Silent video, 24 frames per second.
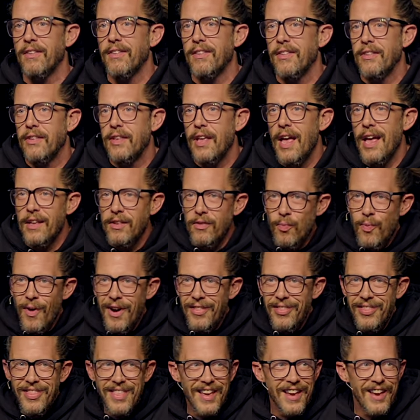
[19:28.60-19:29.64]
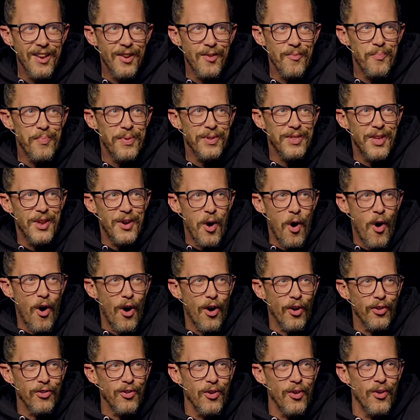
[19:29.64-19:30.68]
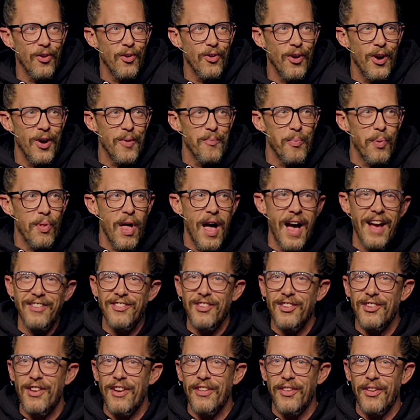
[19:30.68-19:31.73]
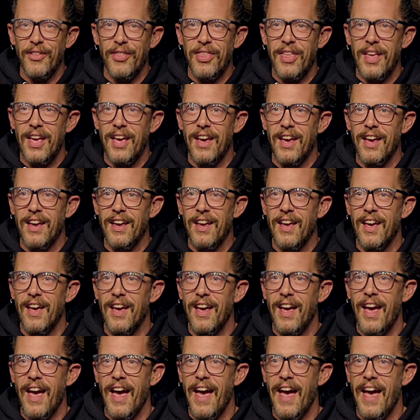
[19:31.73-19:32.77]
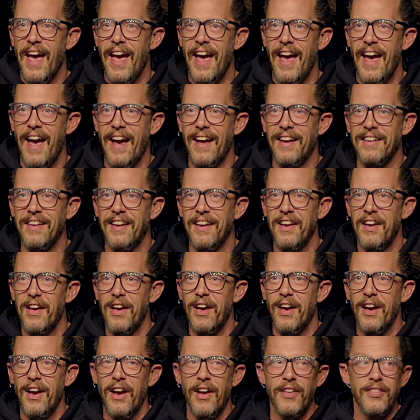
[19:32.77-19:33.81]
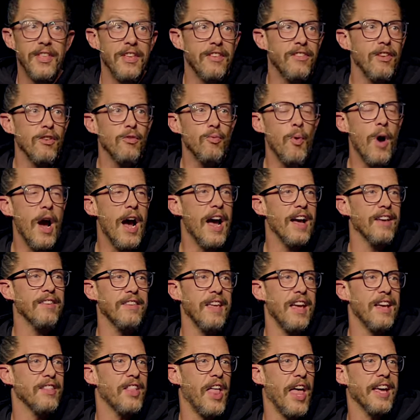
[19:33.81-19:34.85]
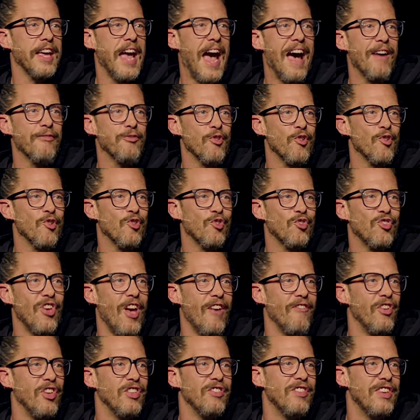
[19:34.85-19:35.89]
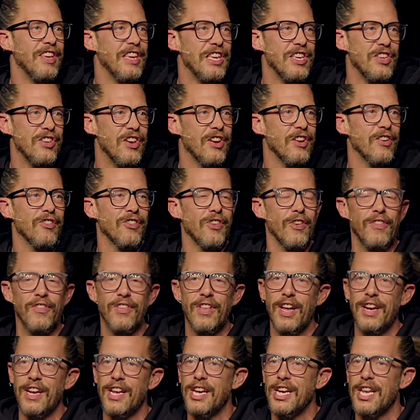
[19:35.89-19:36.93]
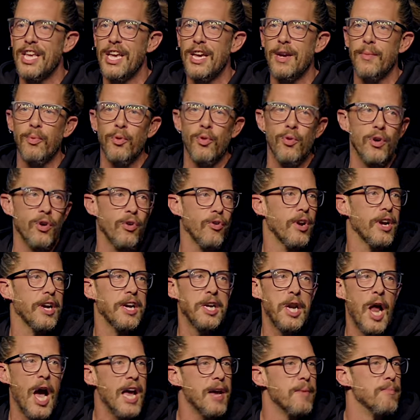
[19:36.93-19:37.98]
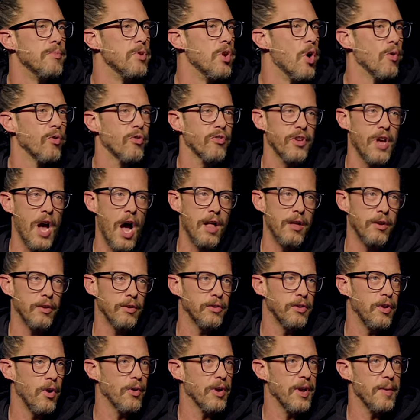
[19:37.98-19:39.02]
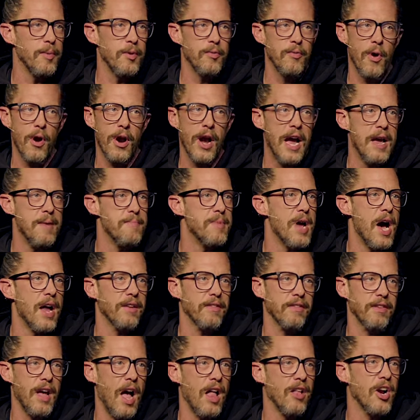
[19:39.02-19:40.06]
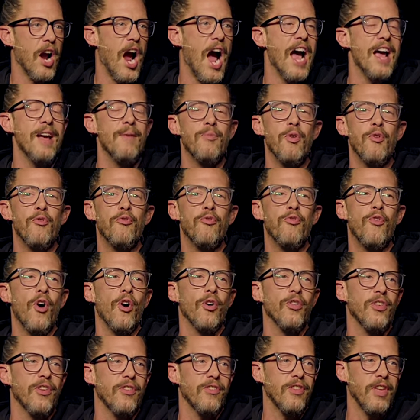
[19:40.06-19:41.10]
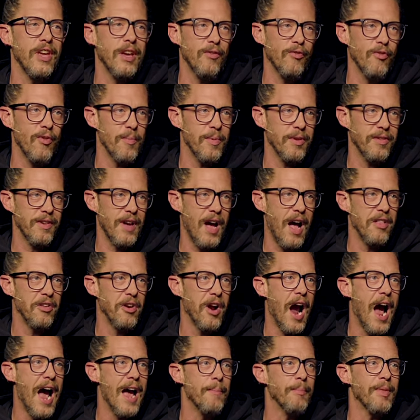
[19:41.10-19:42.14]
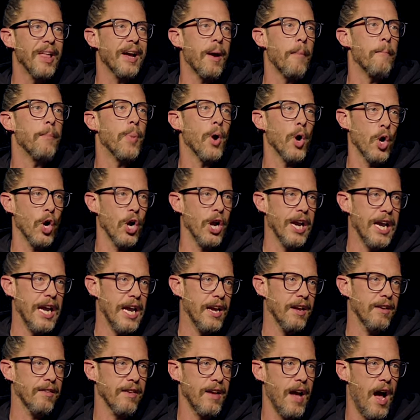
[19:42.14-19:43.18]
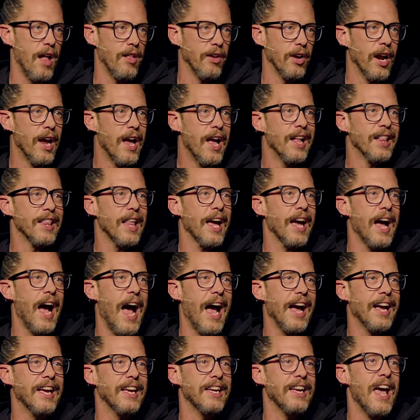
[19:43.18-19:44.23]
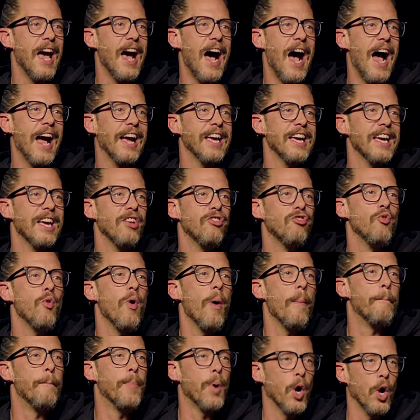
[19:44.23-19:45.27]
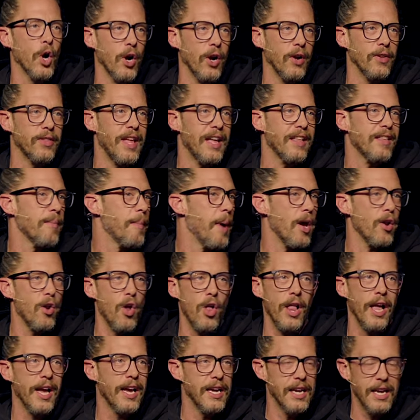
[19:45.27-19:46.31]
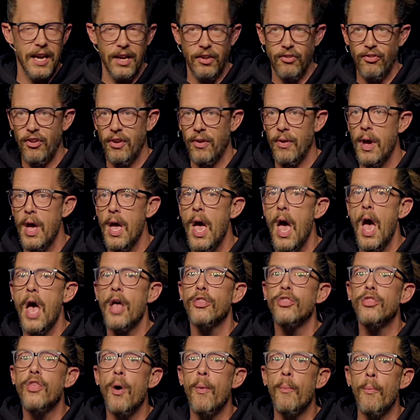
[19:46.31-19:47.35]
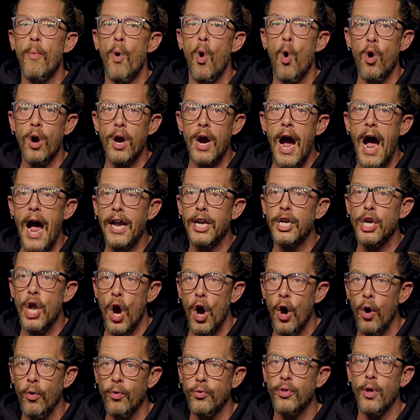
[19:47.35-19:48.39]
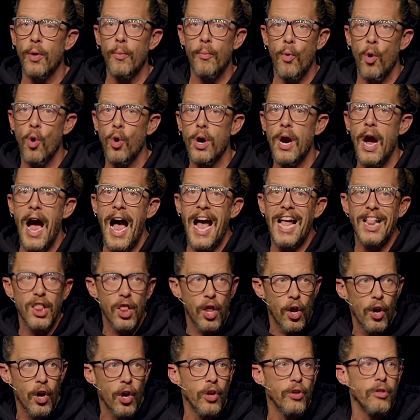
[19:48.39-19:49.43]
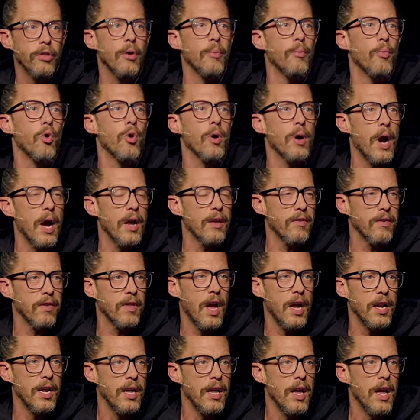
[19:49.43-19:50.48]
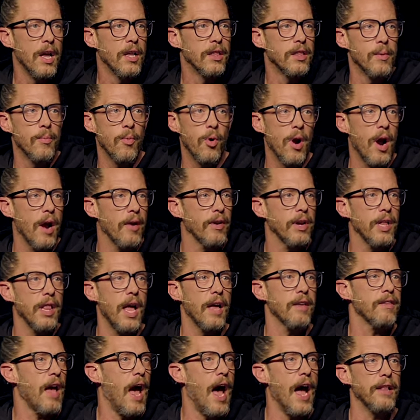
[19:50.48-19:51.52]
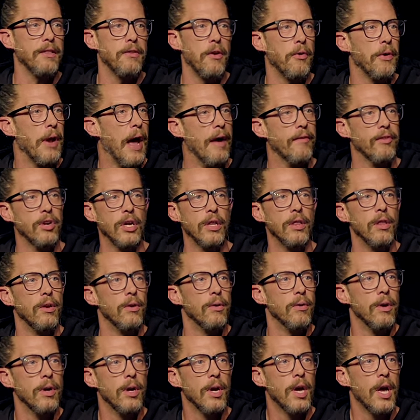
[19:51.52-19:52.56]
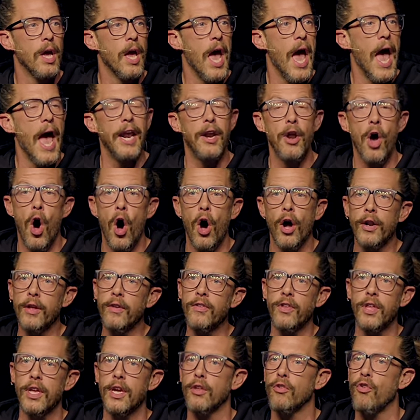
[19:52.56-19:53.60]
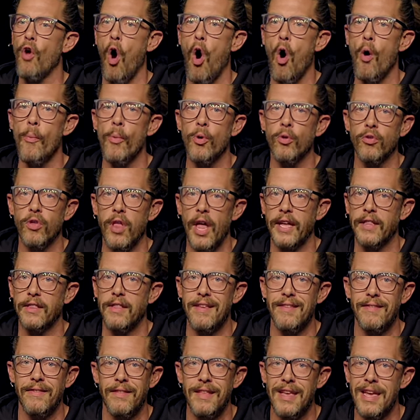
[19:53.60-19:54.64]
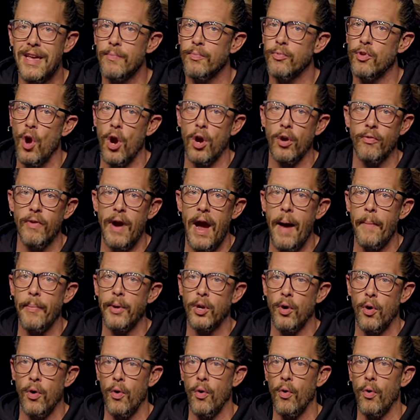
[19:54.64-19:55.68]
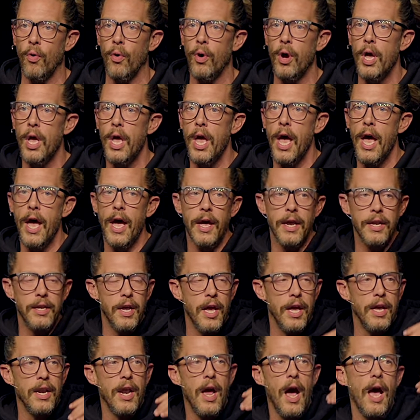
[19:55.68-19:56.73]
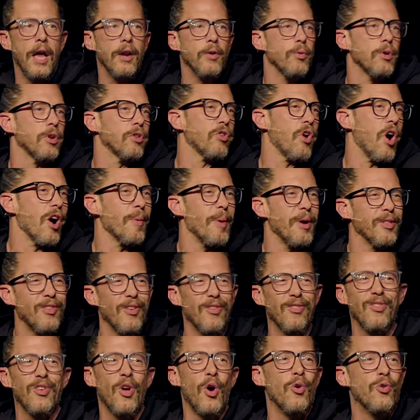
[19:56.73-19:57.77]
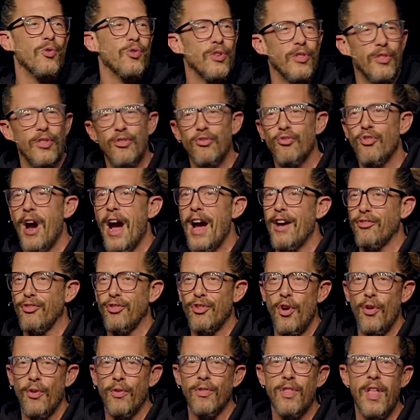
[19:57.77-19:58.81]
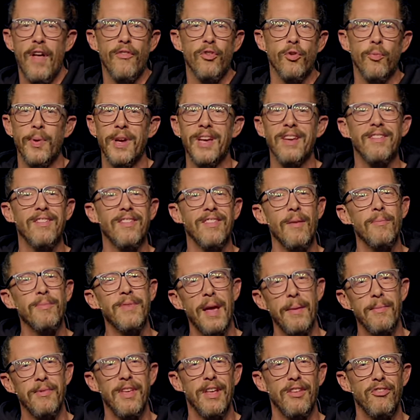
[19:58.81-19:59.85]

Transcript: says one thing, but then also implies another thing. And this is why I say, like, after 17 years of studying Hebrew and Greek, and I am no scholar. Don't get me wrong. I am not a scholar. I am the farthest thing from a scholar. I am like a Burger King scholar. Like I can get you a burger. That's about all I can get you. The more I know, the more I learn, the more I study, the more I realize I don't have a clue. And honestly, it's almost like this deep, dark rabbit hole. And I don't want to talk about the sod and the drash and all those levels, because sometimes